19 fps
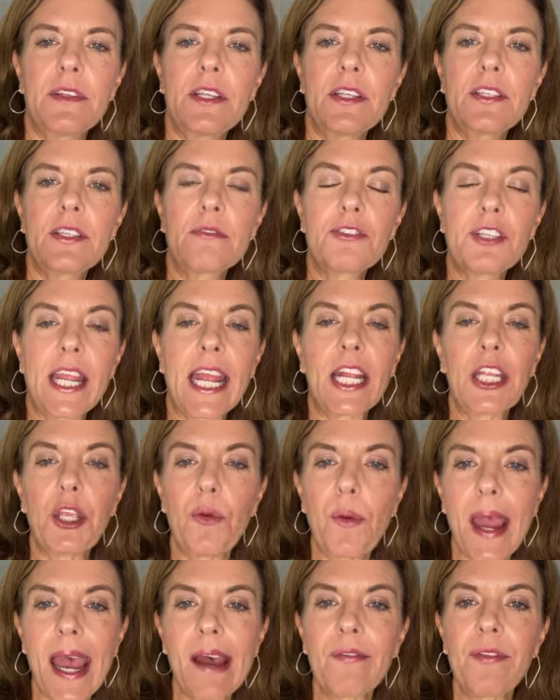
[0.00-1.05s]
So Jan,
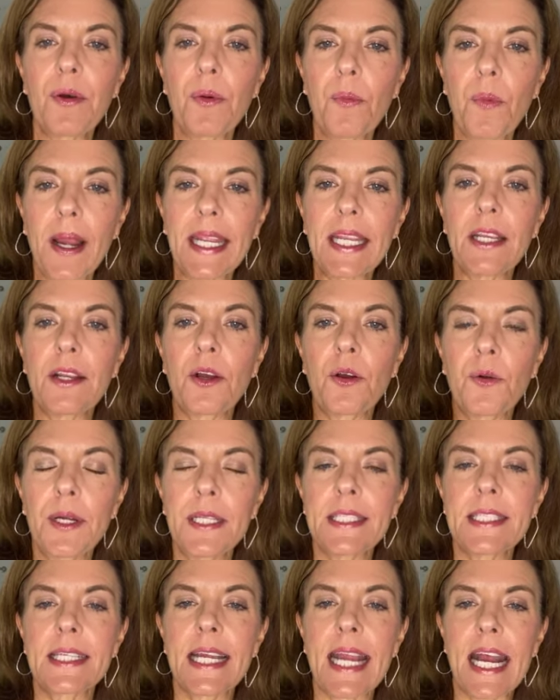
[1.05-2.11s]
you have the white
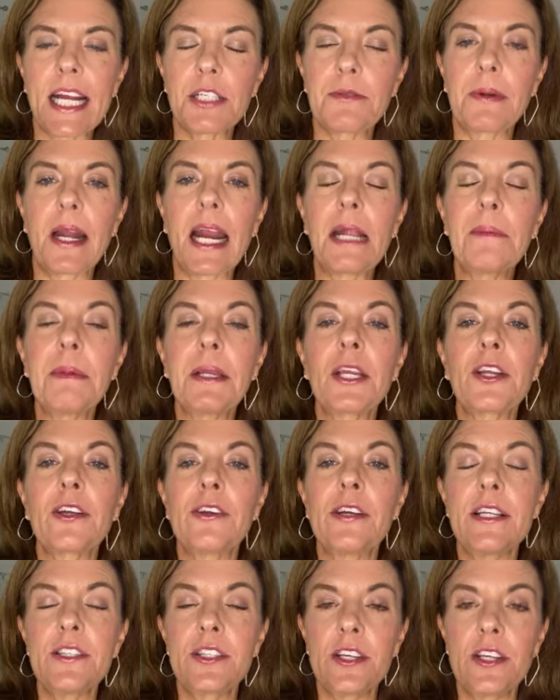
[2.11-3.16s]
quince cashmere. I'd be
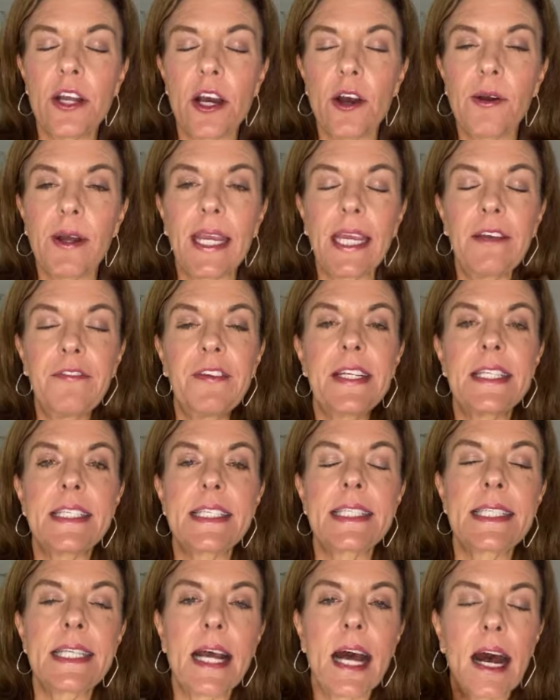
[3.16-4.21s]
curious to know if
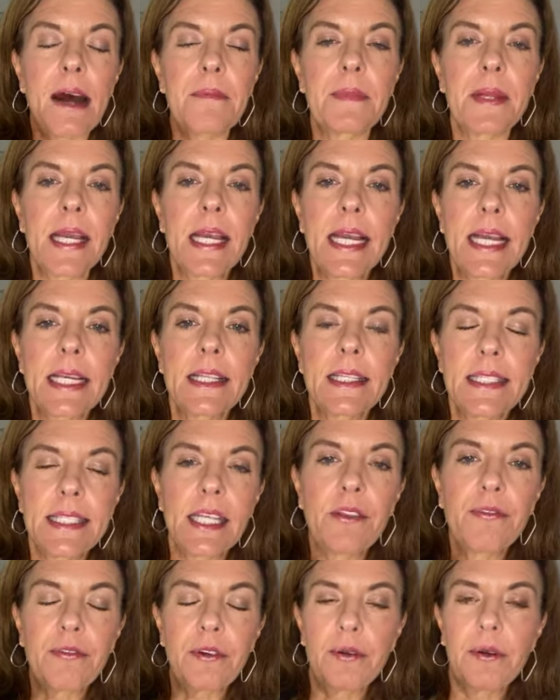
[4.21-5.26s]
it's um
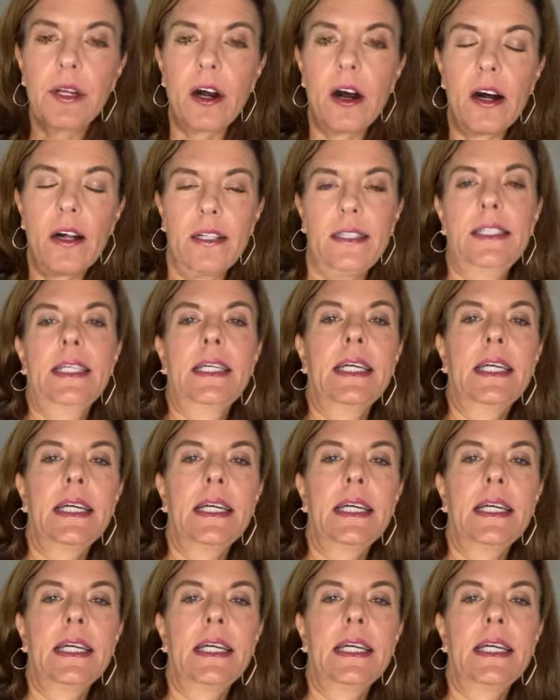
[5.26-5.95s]
see-through at all.